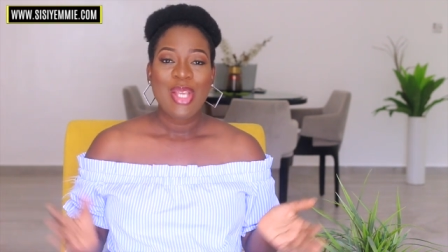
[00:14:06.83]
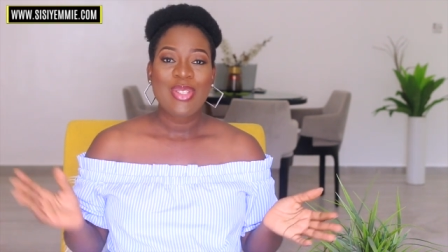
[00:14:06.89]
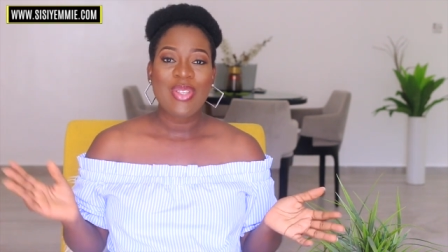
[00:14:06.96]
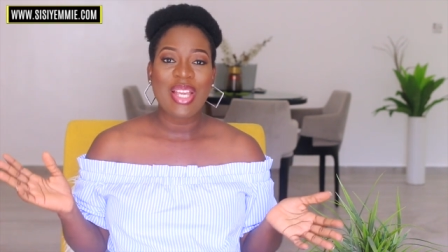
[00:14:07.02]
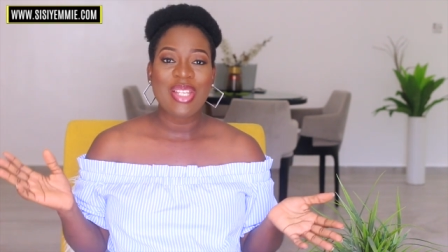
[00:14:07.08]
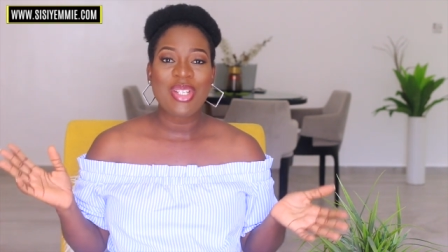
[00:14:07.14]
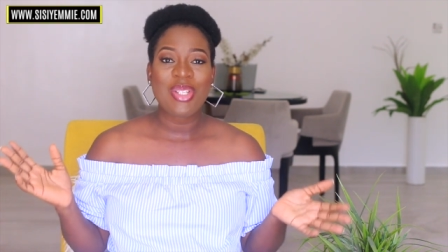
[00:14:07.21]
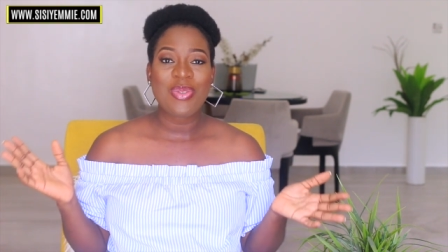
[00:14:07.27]

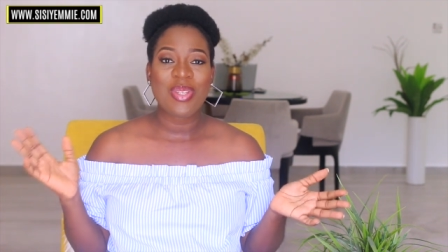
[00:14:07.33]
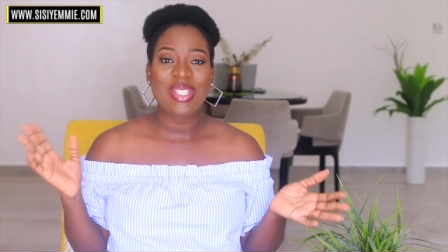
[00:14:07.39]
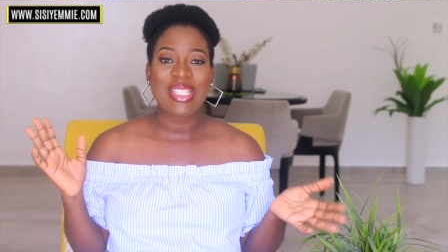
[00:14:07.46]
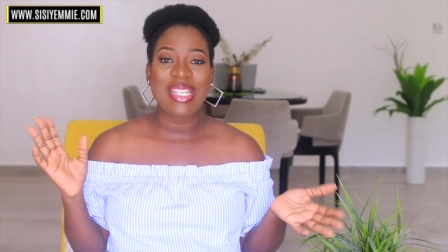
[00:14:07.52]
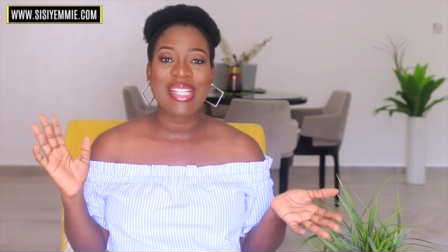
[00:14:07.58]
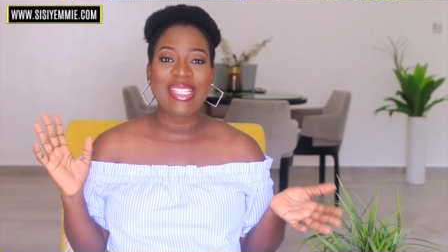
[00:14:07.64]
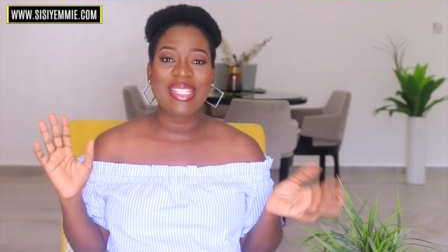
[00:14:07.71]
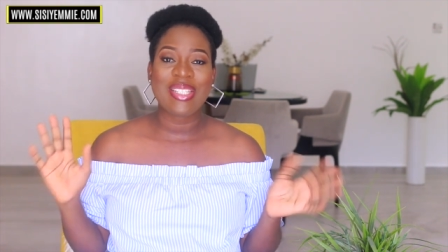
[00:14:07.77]
So I just
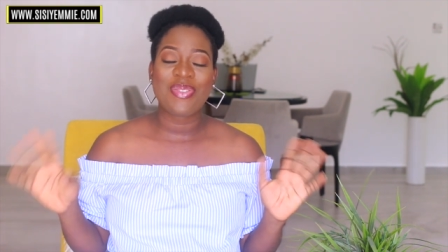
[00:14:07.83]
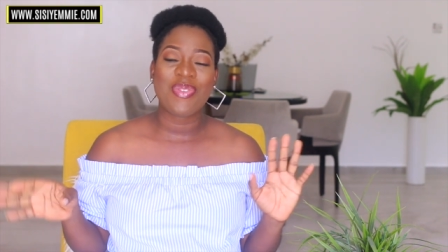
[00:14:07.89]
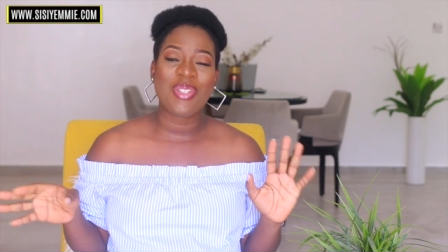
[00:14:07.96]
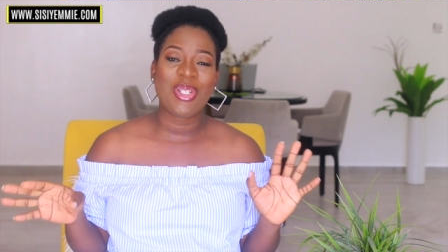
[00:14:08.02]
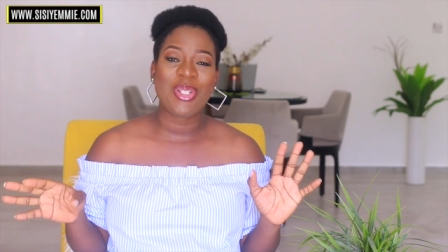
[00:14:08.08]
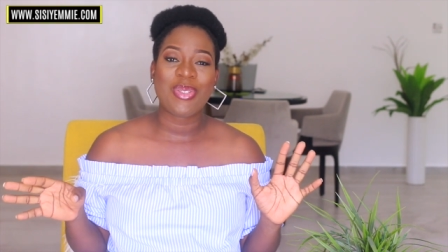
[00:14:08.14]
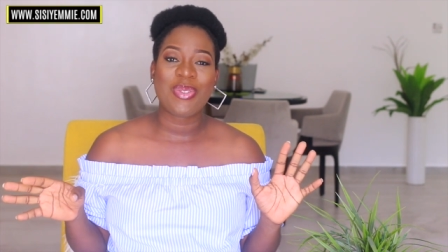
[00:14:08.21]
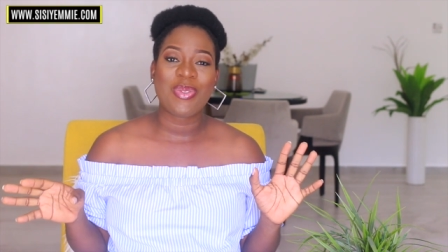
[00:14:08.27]
wanted this
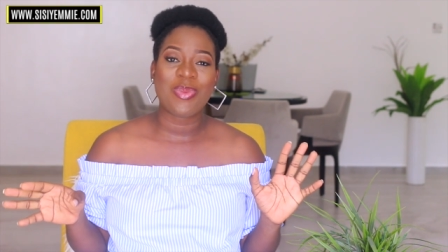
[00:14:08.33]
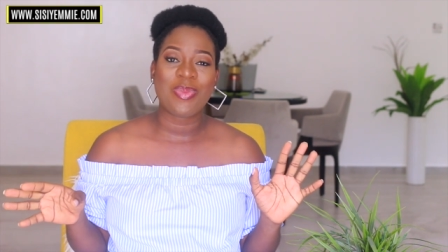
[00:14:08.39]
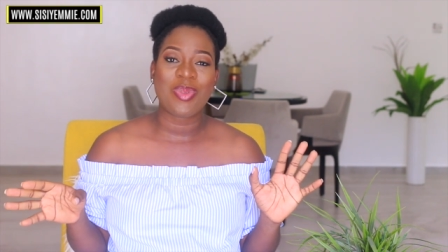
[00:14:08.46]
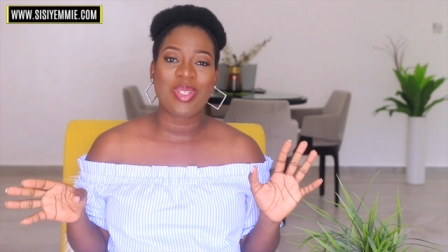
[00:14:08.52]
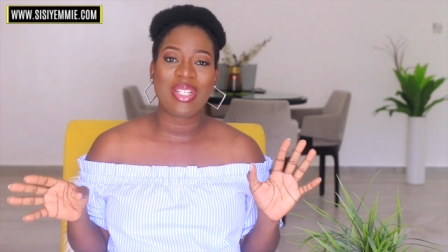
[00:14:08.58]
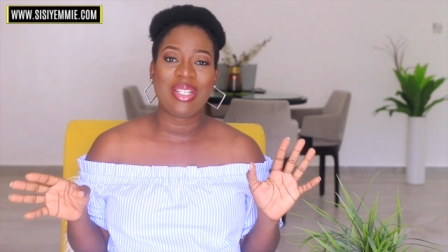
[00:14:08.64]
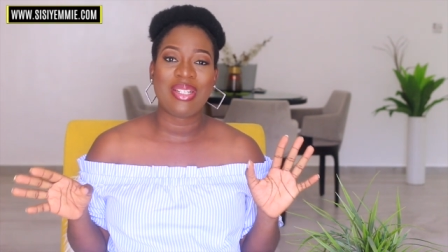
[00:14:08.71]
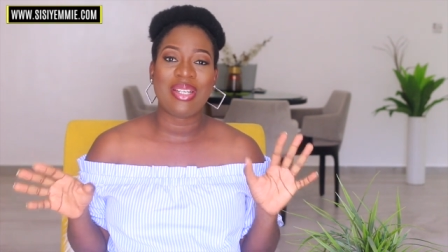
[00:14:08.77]
video to
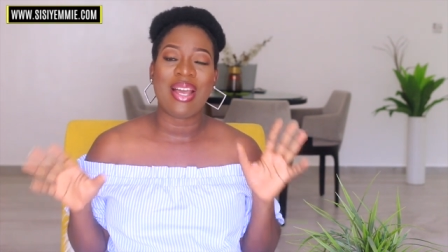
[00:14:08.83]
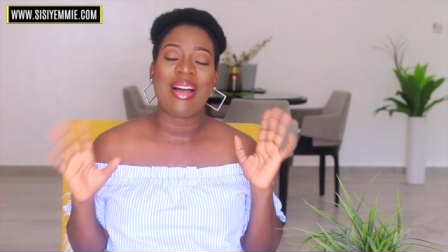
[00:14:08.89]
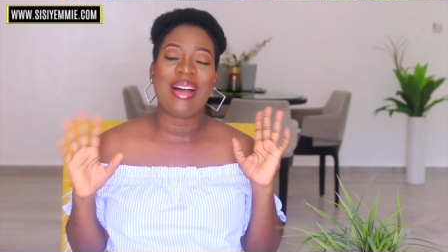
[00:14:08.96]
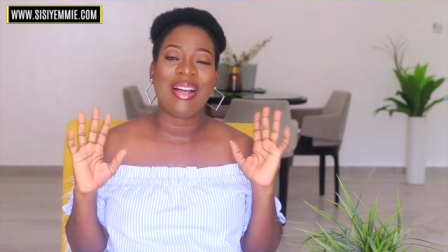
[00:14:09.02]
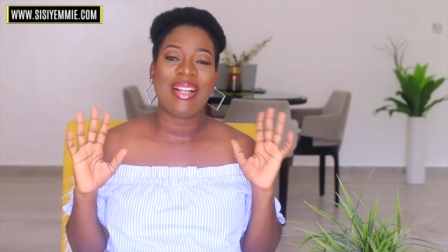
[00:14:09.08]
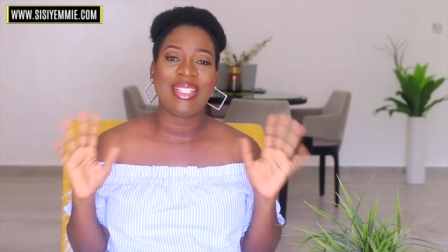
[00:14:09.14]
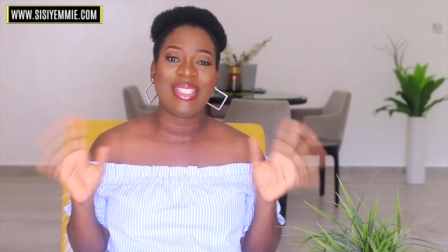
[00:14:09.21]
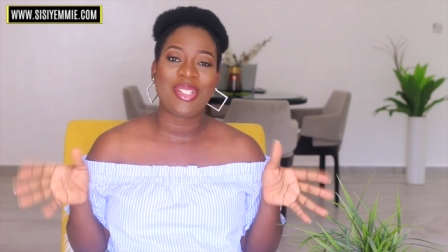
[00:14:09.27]
be
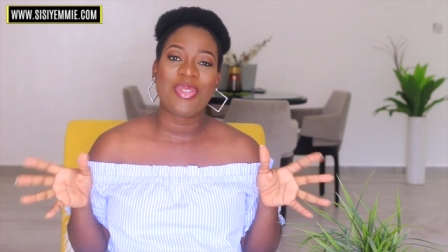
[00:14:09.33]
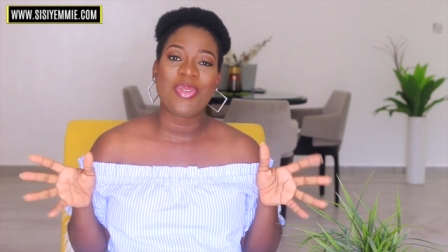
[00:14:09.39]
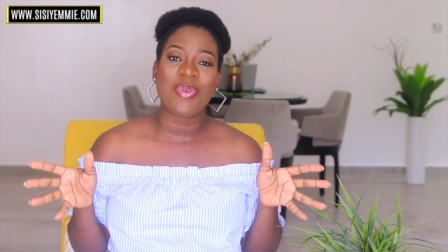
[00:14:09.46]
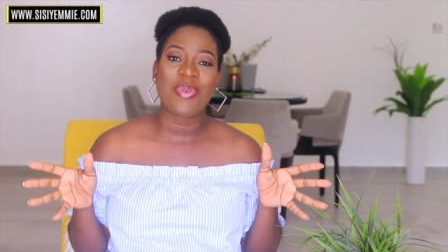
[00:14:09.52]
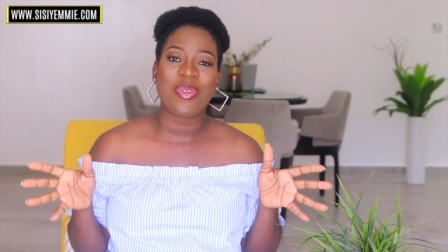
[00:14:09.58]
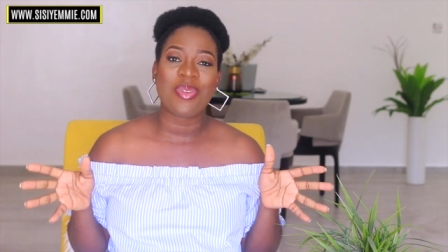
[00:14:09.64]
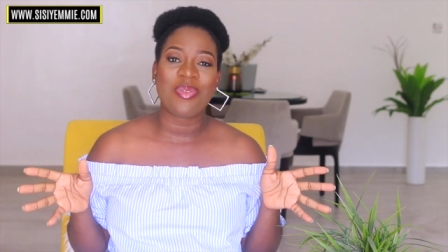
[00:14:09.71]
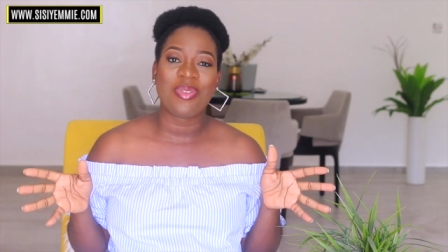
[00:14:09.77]
a
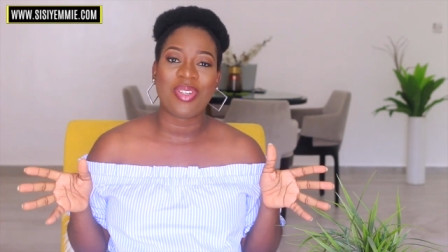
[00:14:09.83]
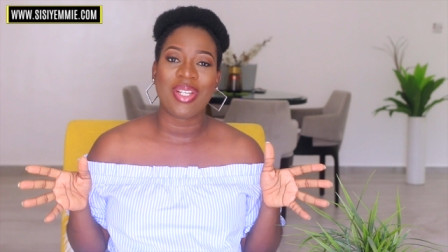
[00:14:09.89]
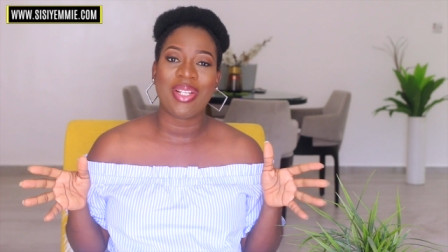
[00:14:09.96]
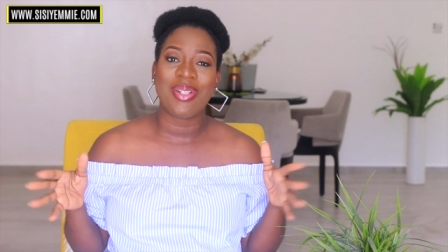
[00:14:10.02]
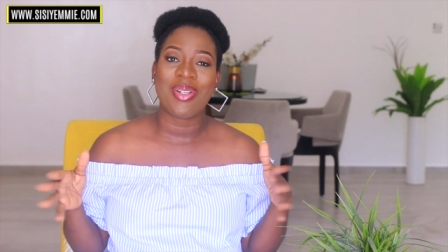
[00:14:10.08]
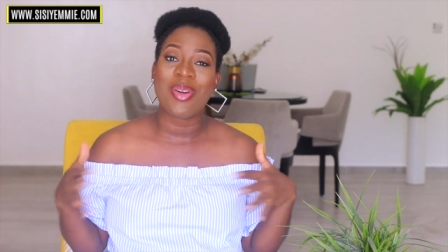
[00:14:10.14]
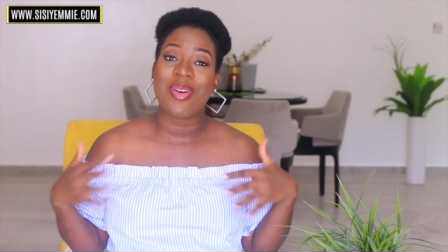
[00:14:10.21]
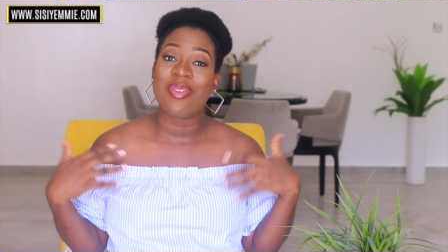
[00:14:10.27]
little
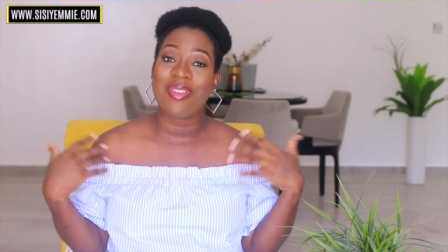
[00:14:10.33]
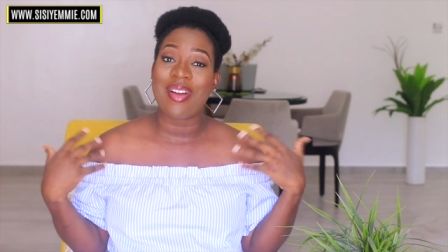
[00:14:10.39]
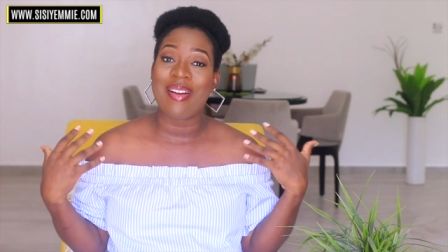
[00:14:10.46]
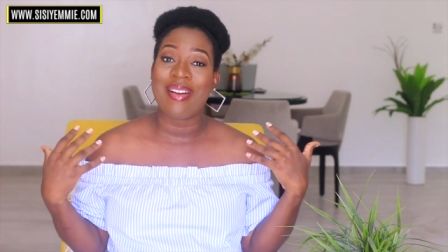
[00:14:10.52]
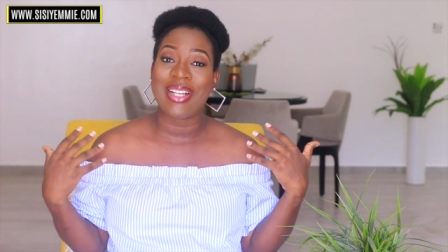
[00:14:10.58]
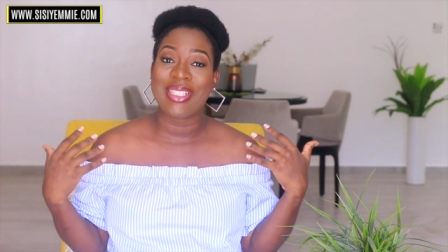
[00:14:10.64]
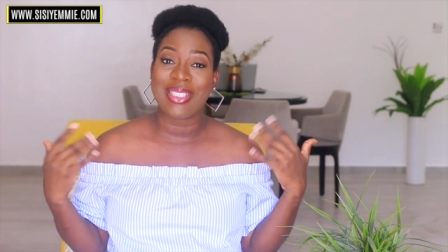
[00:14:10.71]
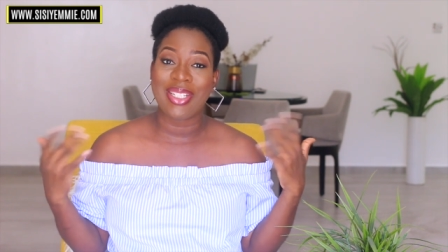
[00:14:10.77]
reveal of
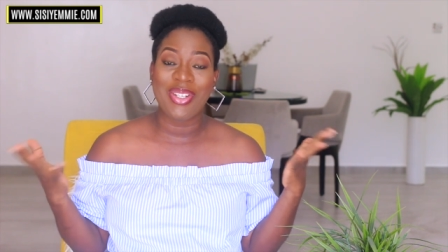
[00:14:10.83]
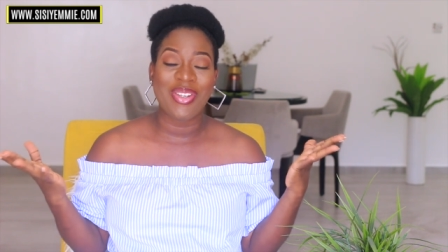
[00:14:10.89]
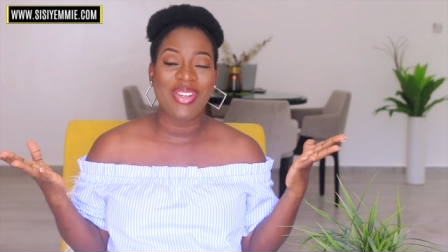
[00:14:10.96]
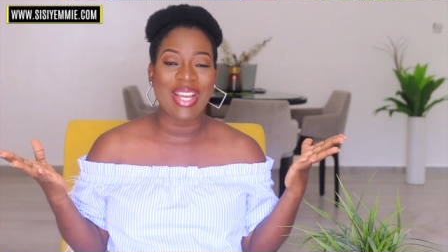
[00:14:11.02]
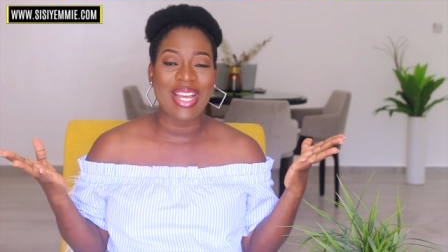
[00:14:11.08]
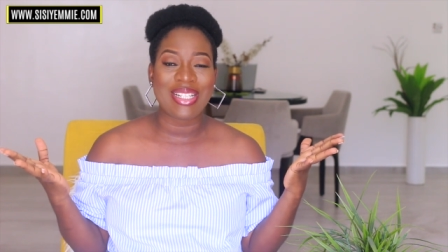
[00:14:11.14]
our new